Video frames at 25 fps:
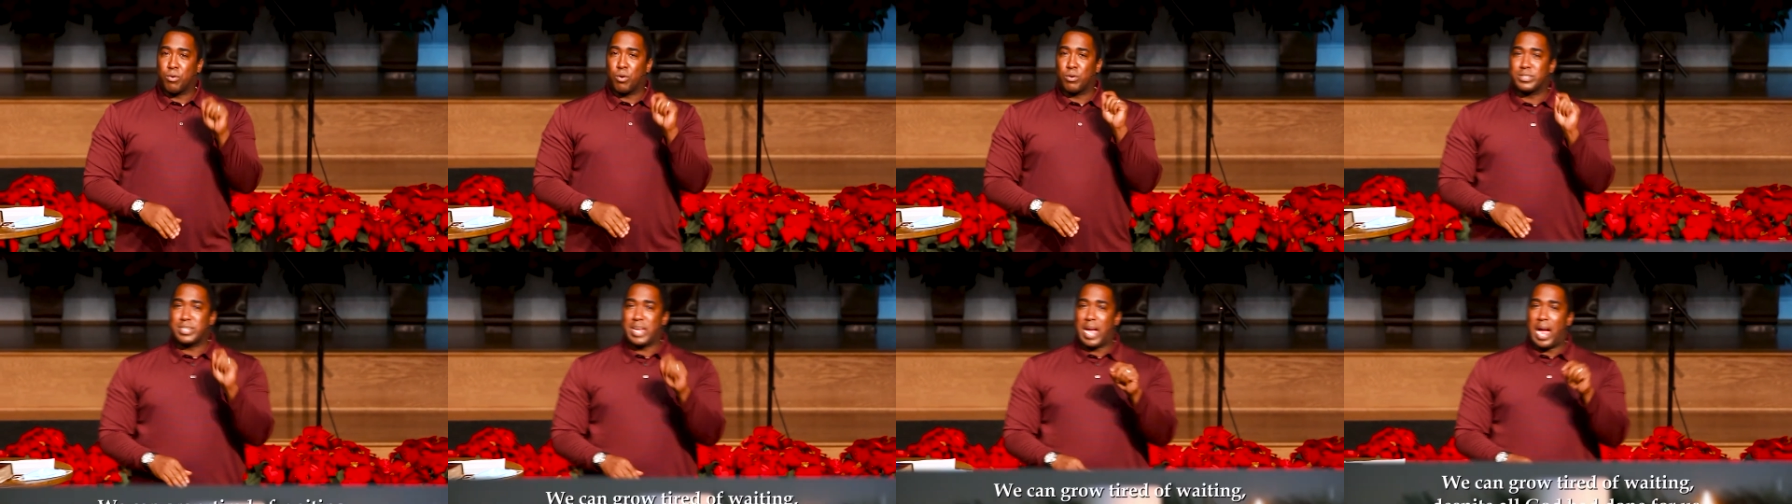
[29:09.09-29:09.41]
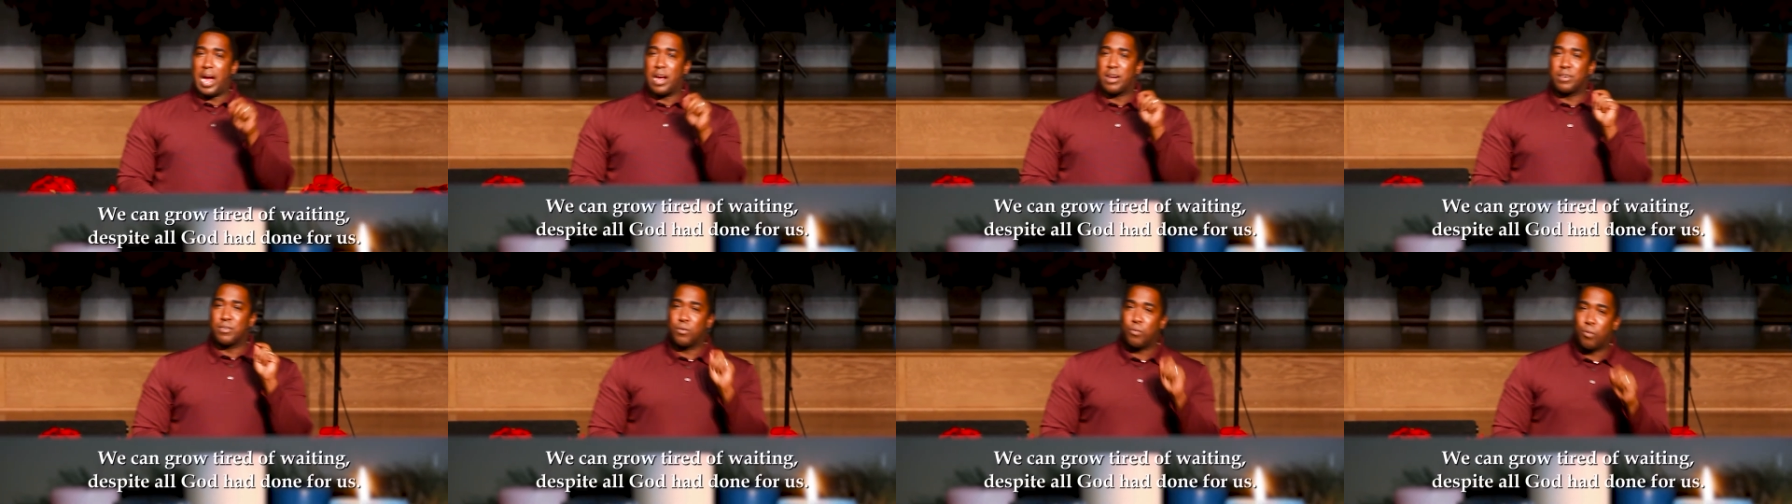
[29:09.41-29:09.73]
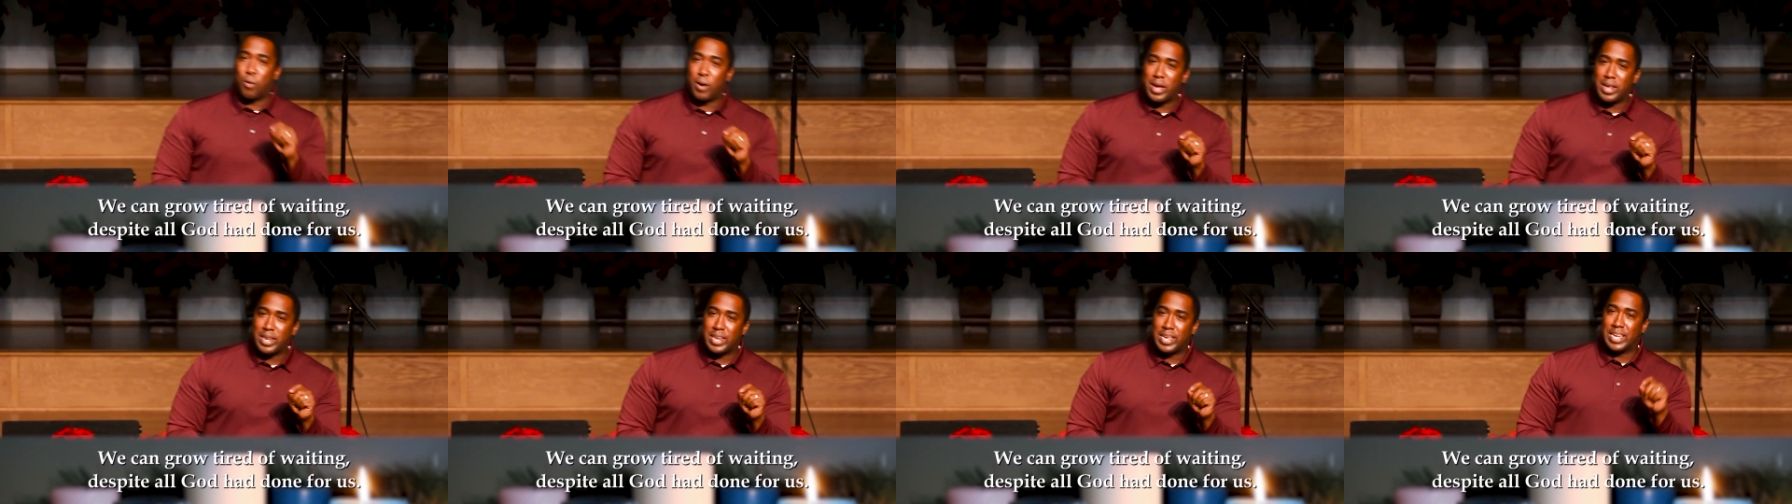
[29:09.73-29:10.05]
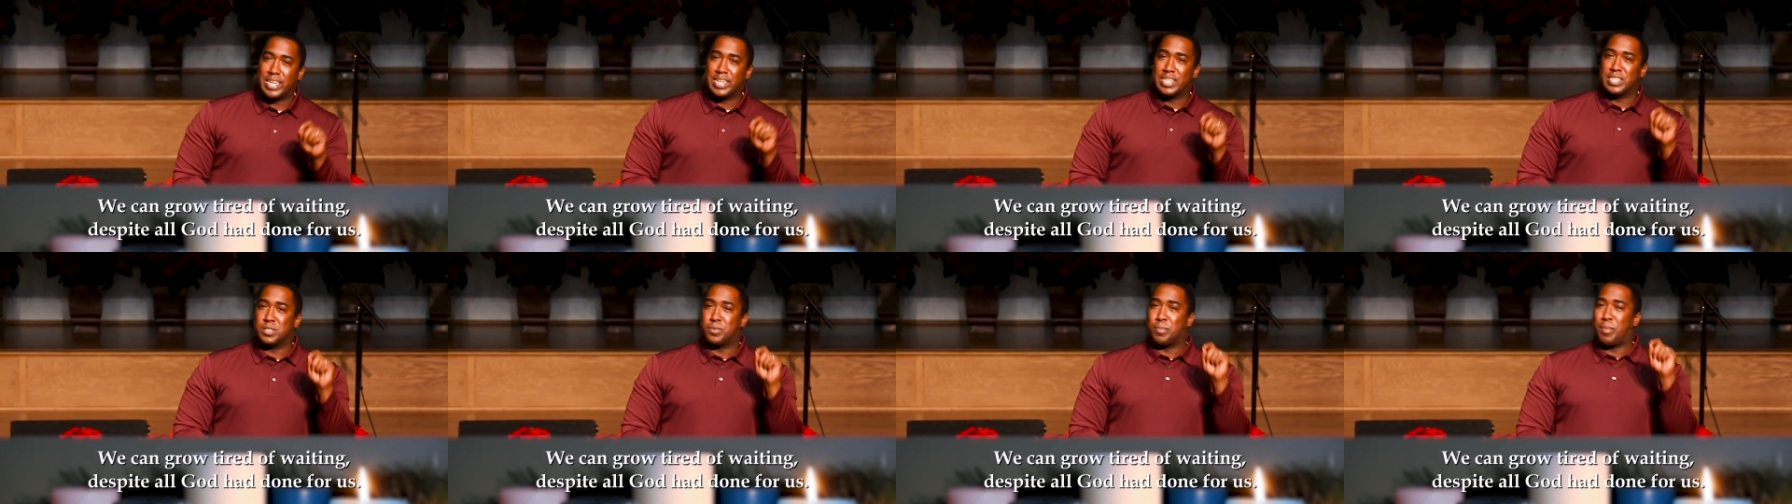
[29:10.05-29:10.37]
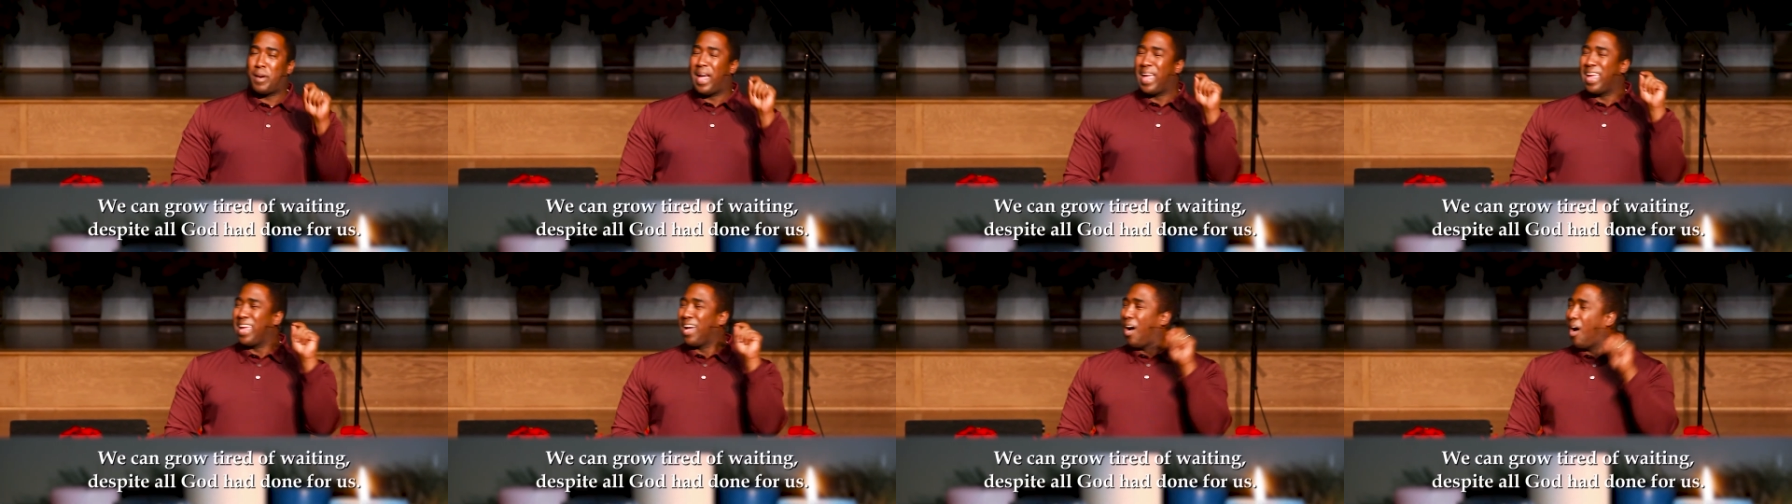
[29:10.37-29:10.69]
grow tired of waiting
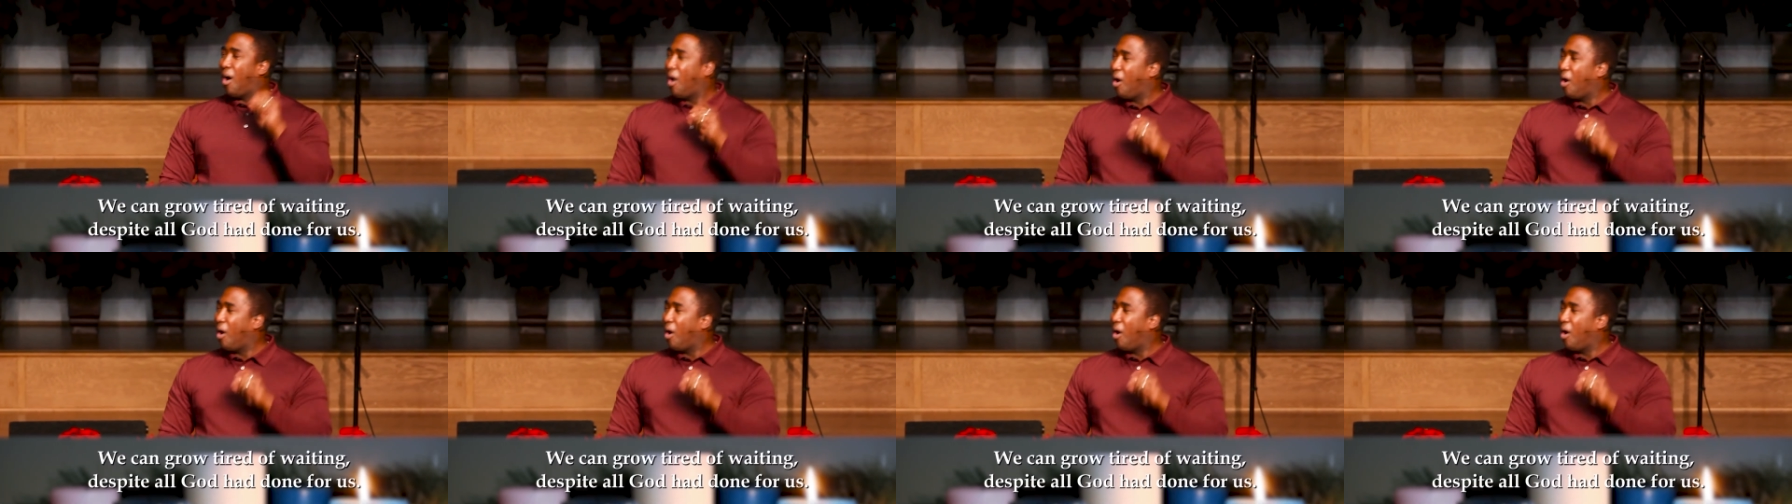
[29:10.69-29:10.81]
despite